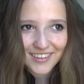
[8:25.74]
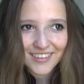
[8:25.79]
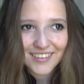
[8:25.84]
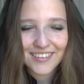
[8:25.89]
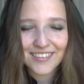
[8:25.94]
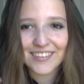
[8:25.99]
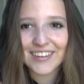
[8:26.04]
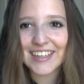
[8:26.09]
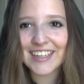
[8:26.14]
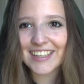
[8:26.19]

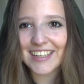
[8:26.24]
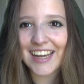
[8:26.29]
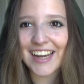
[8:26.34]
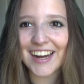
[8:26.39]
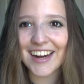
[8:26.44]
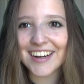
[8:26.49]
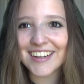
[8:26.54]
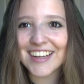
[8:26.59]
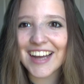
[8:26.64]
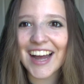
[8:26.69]
we're gonna
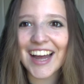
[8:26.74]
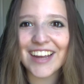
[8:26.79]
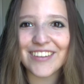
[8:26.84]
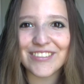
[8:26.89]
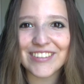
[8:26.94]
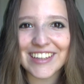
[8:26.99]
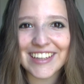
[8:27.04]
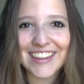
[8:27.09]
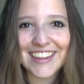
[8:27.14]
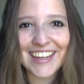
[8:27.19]
take our
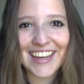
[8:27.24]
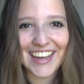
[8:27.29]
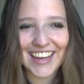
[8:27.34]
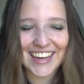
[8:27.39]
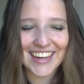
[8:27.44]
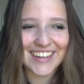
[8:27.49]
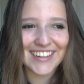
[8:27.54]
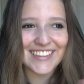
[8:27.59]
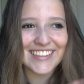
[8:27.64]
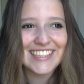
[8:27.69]
time with
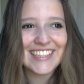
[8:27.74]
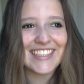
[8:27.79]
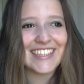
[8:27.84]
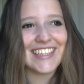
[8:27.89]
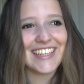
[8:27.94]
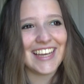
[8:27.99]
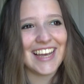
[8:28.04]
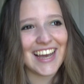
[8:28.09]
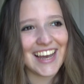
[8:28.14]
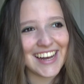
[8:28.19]
it. And I was
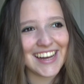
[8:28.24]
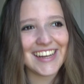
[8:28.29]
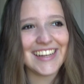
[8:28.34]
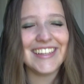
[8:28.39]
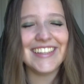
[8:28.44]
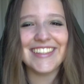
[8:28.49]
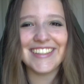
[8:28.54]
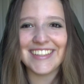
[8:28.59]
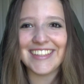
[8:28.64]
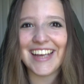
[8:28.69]
just,
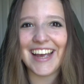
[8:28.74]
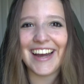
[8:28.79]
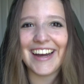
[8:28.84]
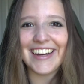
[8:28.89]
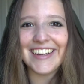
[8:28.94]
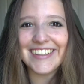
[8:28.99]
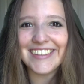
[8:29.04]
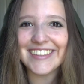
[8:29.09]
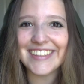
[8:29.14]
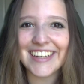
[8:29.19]

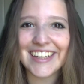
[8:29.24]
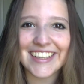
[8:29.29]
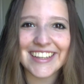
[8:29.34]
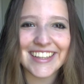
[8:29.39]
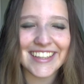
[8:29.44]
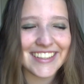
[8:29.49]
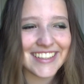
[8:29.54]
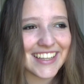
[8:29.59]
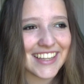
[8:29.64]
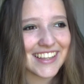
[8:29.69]
yeah.
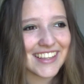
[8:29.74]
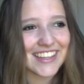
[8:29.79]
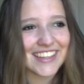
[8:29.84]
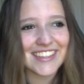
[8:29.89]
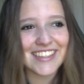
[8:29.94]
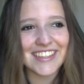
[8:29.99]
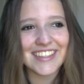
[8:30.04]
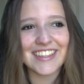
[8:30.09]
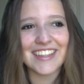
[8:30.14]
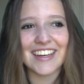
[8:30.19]
This
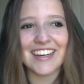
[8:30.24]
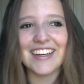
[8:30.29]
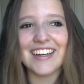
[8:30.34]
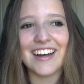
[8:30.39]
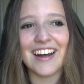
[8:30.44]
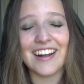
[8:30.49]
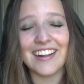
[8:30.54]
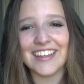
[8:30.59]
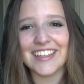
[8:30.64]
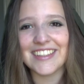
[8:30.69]
is the
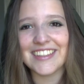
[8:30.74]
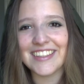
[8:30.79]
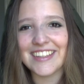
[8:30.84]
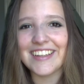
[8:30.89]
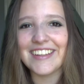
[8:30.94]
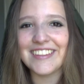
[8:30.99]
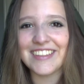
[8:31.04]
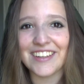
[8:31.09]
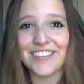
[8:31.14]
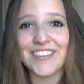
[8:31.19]

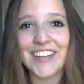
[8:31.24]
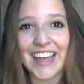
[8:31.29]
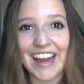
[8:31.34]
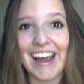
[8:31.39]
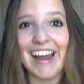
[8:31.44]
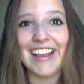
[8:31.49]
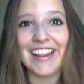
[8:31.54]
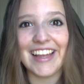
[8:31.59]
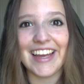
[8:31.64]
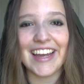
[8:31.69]
Alicity stuff that
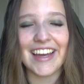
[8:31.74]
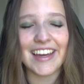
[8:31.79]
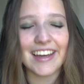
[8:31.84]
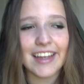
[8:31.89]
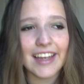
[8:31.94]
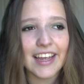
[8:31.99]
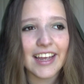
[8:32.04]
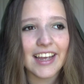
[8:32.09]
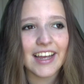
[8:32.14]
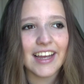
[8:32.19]
I like.
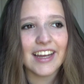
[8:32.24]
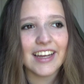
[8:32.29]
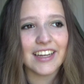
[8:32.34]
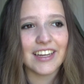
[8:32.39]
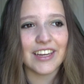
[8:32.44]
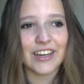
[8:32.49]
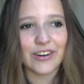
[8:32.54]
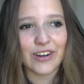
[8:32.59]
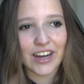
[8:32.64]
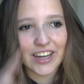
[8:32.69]

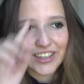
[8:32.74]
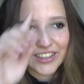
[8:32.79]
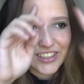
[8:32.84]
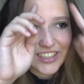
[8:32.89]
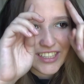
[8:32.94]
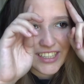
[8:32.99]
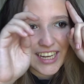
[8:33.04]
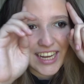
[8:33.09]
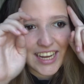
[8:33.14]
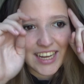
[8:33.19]
You know,
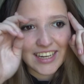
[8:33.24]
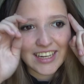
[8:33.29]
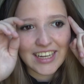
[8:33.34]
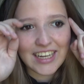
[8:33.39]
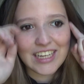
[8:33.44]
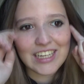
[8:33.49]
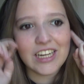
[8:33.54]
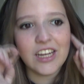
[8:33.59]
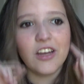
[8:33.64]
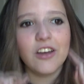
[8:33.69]

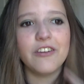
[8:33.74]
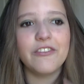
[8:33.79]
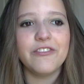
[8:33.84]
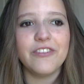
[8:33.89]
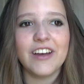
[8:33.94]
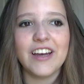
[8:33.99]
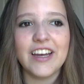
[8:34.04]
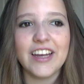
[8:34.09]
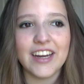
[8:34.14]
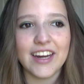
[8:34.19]
understanding,
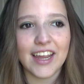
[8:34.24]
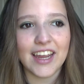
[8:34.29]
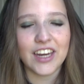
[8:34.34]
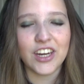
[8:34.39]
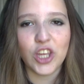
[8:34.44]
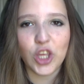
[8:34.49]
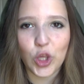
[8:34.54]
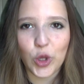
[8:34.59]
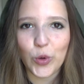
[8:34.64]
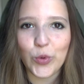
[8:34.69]
fun,
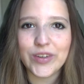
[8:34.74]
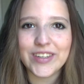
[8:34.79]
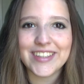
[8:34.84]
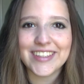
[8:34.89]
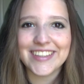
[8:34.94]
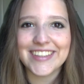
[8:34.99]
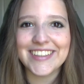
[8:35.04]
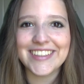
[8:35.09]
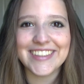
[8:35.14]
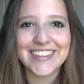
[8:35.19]
and cute,
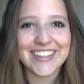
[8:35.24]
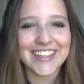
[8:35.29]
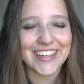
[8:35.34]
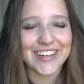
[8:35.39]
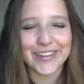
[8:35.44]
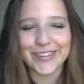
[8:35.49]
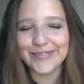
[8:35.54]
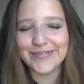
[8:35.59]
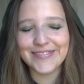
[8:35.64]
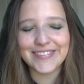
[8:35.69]
you
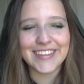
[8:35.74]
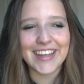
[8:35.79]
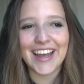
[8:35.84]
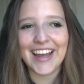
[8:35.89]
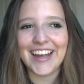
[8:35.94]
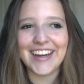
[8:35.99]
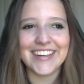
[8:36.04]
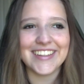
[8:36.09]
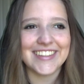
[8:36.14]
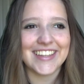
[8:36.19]
know.
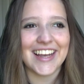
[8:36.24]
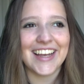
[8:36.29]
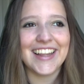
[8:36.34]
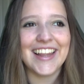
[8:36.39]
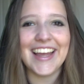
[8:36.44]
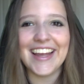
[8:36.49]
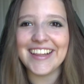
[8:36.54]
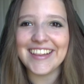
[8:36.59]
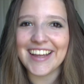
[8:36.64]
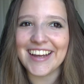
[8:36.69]
I
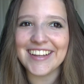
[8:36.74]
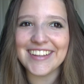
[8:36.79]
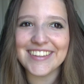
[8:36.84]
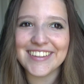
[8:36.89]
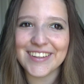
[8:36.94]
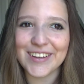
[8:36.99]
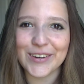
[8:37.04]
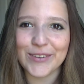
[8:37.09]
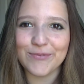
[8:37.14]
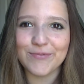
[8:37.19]
like that.
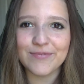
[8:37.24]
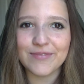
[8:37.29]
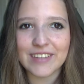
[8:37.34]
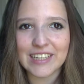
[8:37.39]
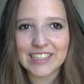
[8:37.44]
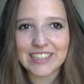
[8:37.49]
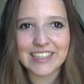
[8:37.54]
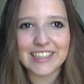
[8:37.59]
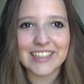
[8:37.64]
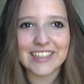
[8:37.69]
So
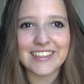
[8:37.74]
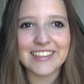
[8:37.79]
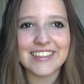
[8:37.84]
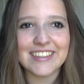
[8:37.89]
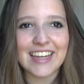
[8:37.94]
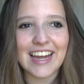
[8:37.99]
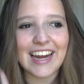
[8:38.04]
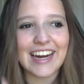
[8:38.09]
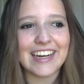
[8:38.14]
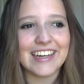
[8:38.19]
that's a little
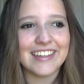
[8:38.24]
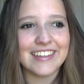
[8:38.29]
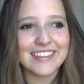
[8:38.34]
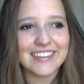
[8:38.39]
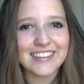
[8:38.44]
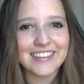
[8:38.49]
side